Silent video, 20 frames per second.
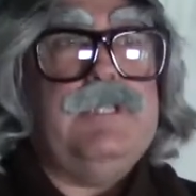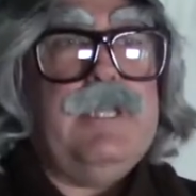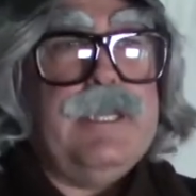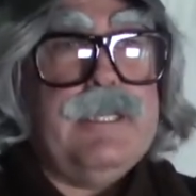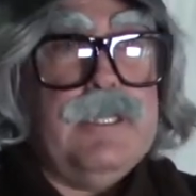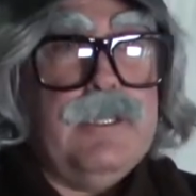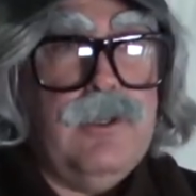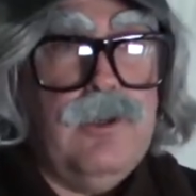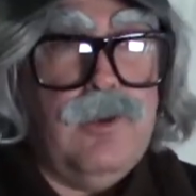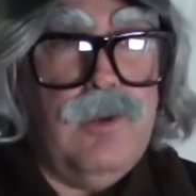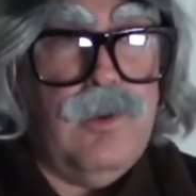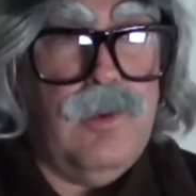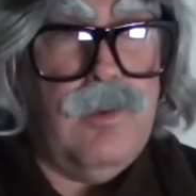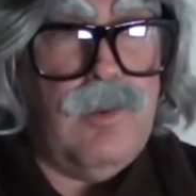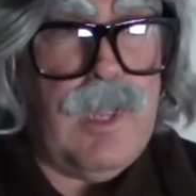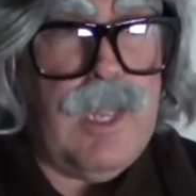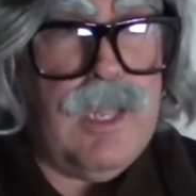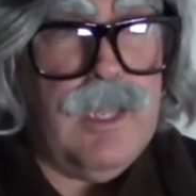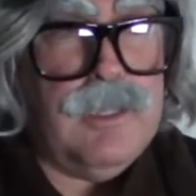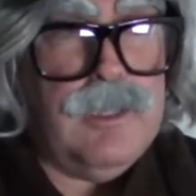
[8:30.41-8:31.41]
They can
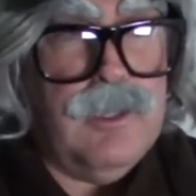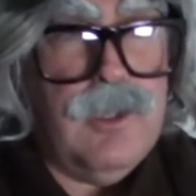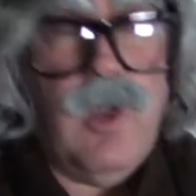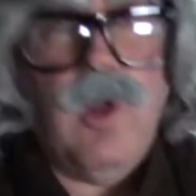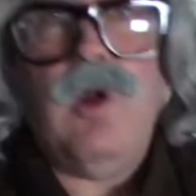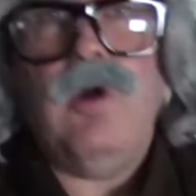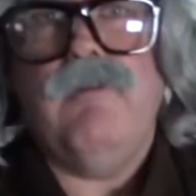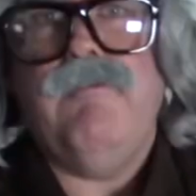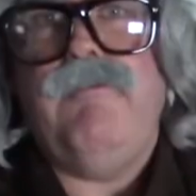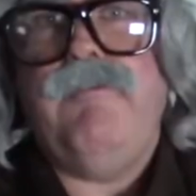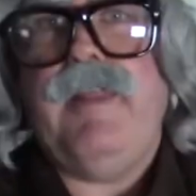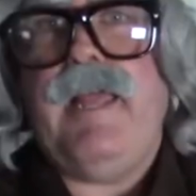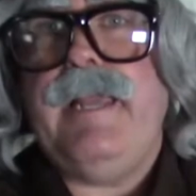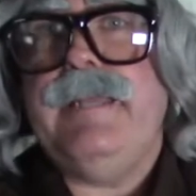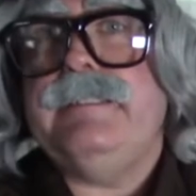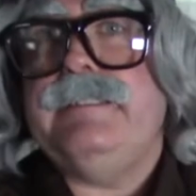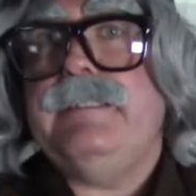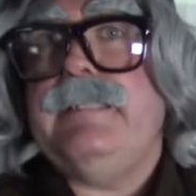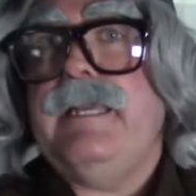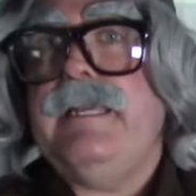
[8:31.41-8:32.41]
go on long
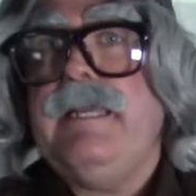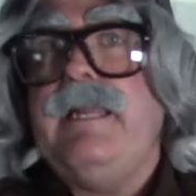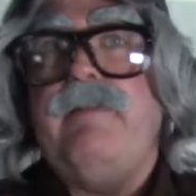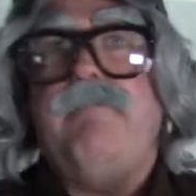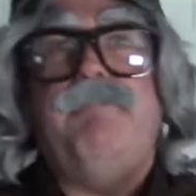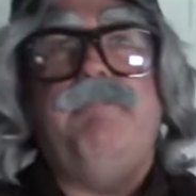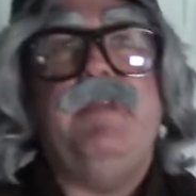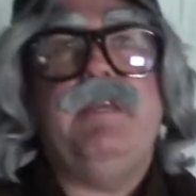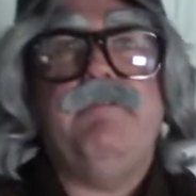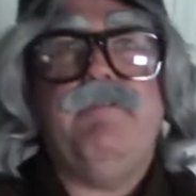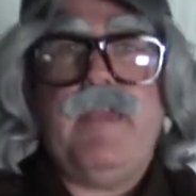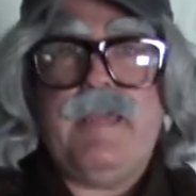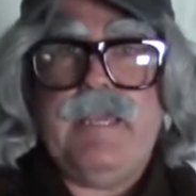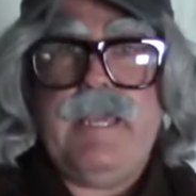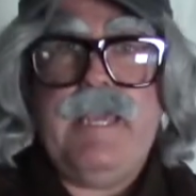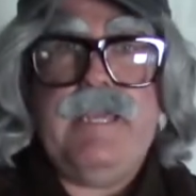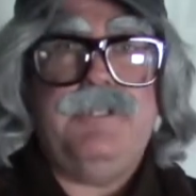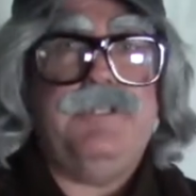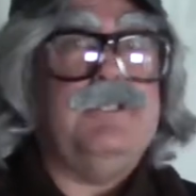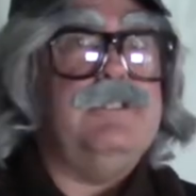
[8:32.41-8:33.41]
flights. They can have big
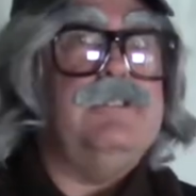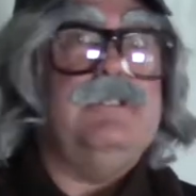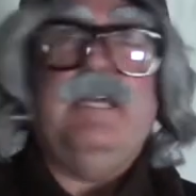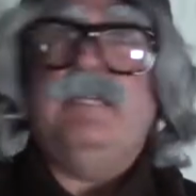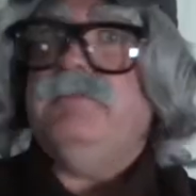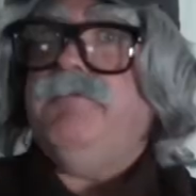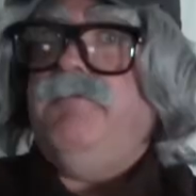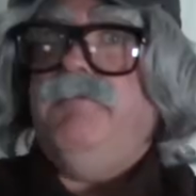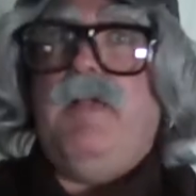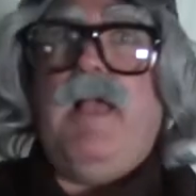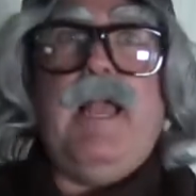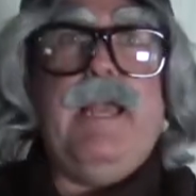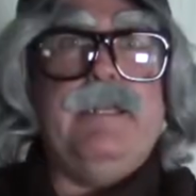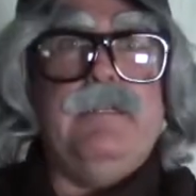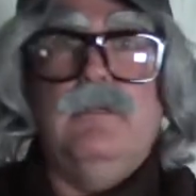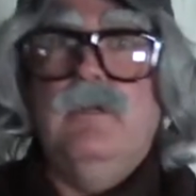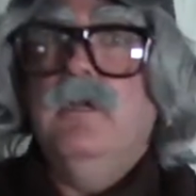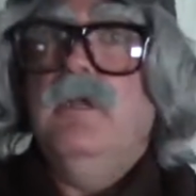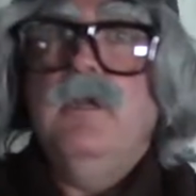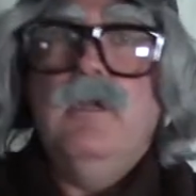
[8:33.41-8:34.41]
vacations. That's
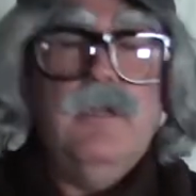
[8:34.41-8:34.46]
fine.